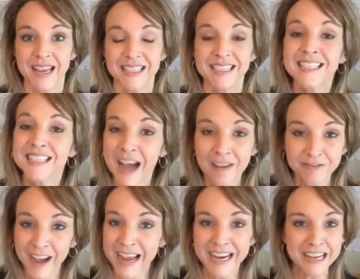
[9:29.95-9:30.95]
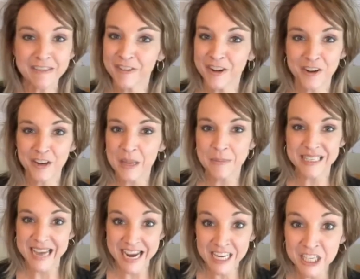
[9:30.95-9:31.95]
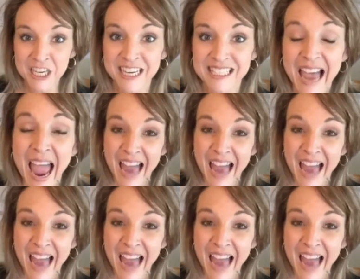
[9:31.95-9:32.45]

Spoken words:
to stop fighting for your limitations